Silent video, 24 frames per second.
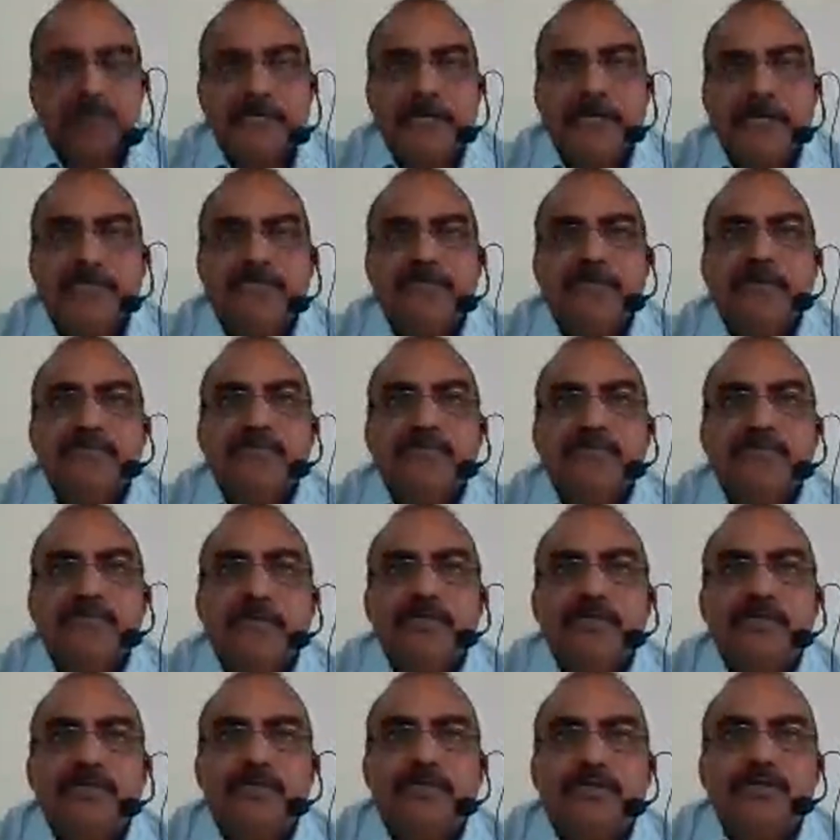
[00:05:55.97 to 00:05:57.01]
from the
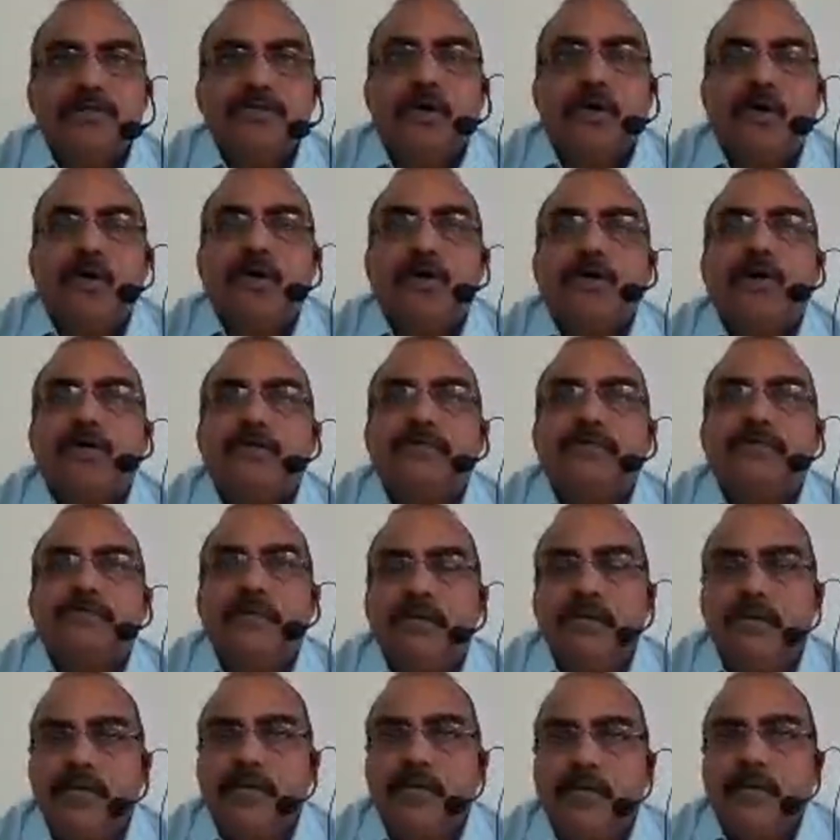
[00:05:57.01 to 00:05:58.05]
stalk of the
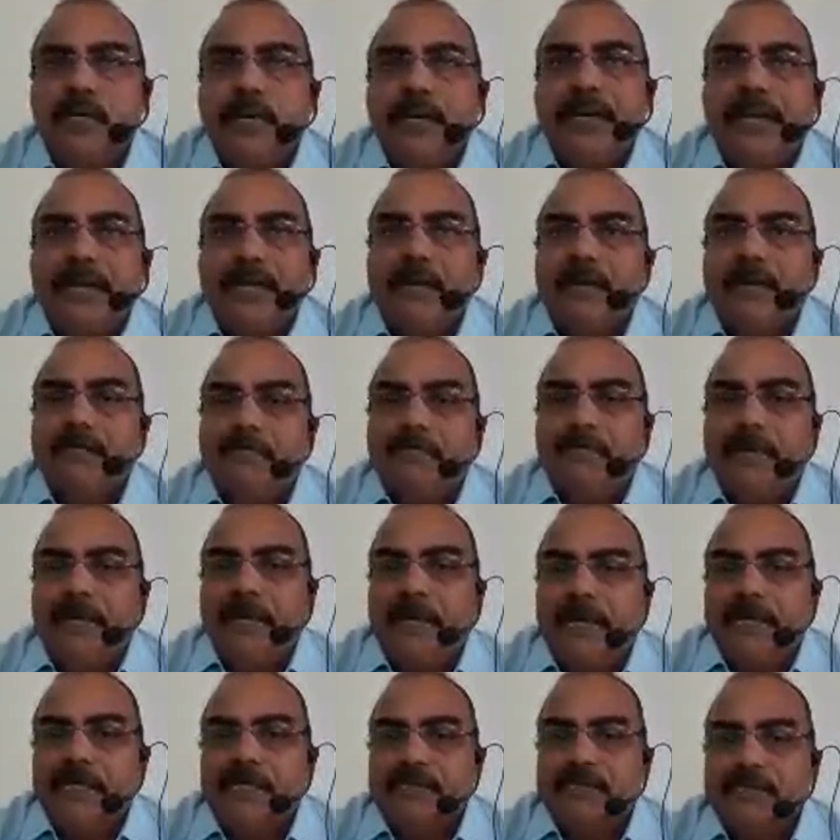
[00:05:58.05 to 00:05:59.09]
hemp plant,
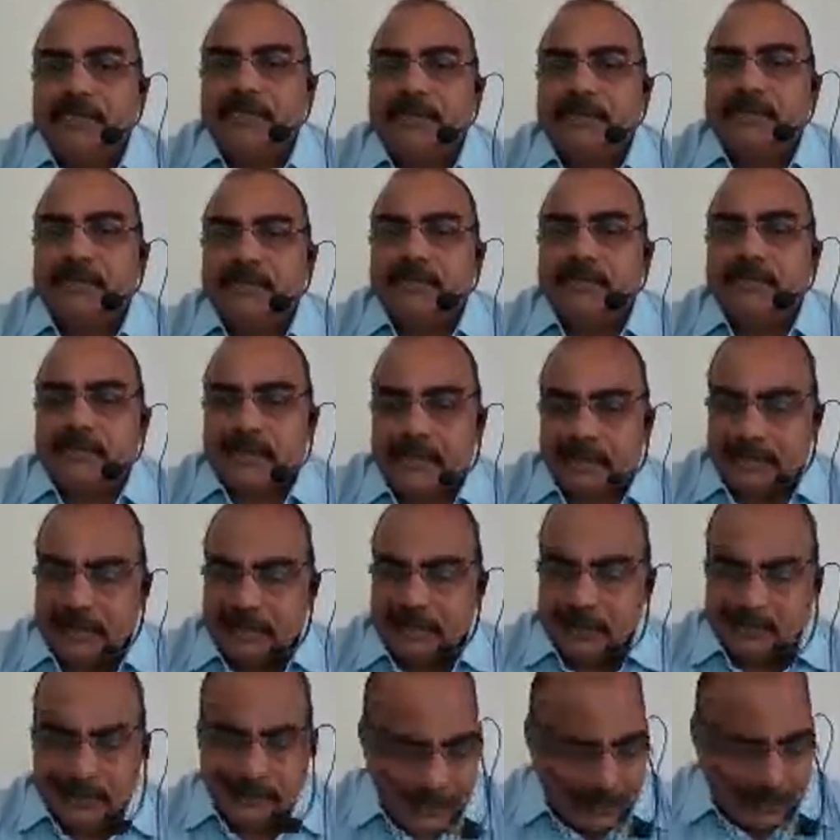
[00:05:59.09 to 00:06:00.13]

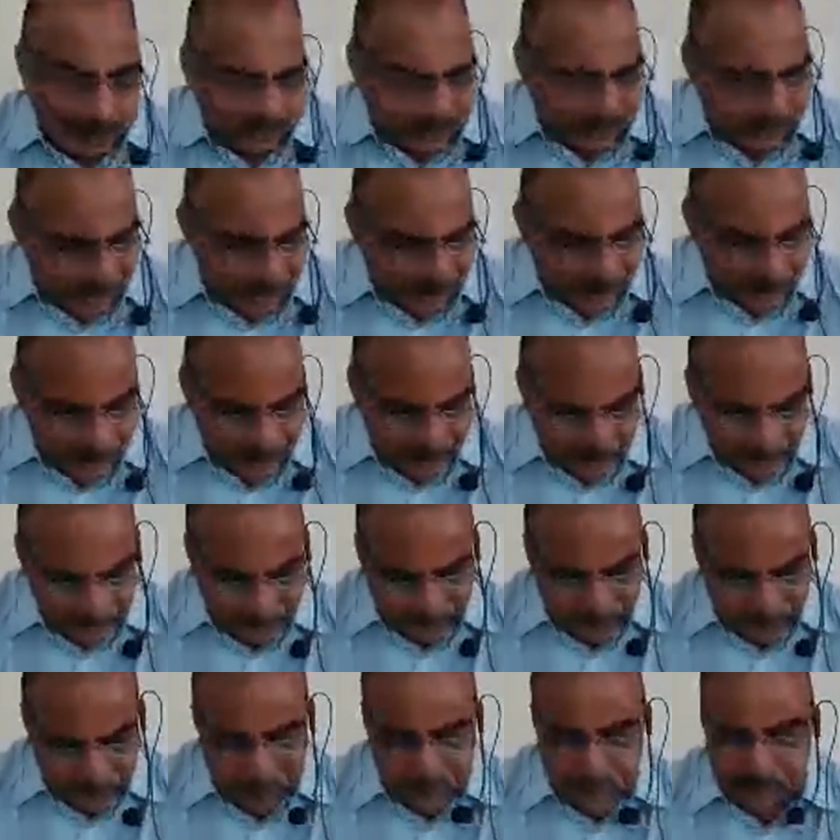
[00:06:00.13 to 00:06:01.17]
the Italian hemp
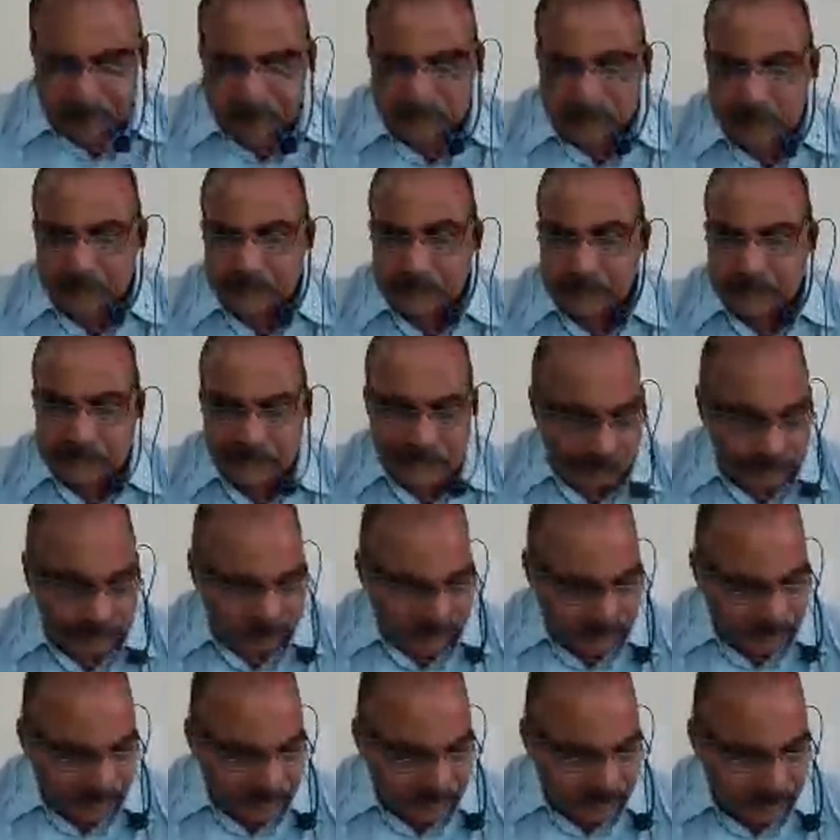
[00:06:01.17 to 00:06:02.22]

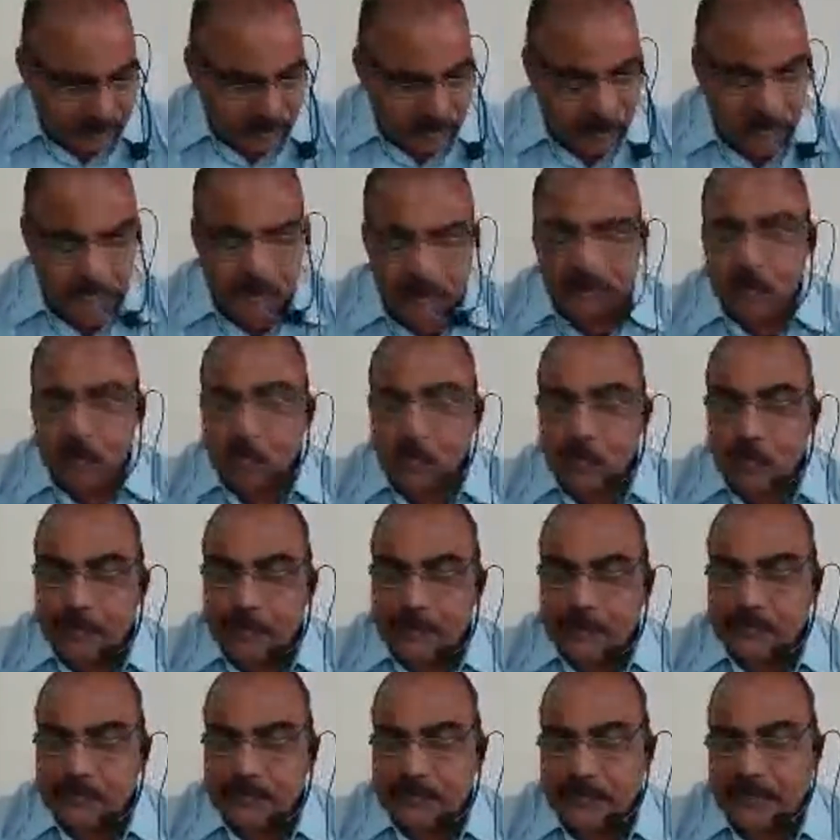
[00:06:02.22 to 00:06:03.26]
rope is
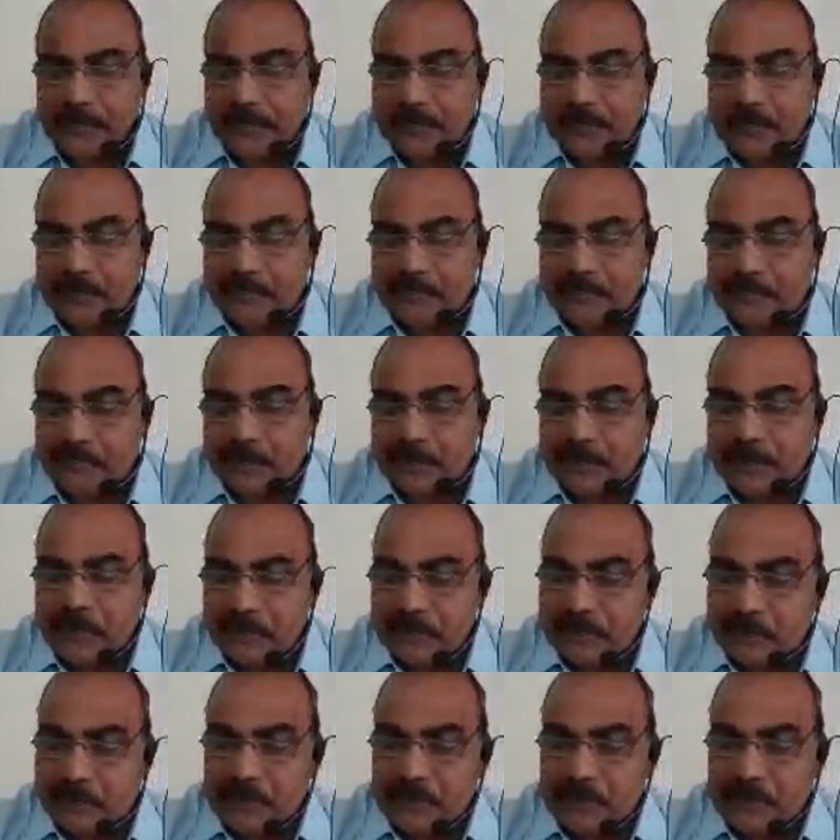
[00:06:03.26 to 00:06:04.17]
made. It is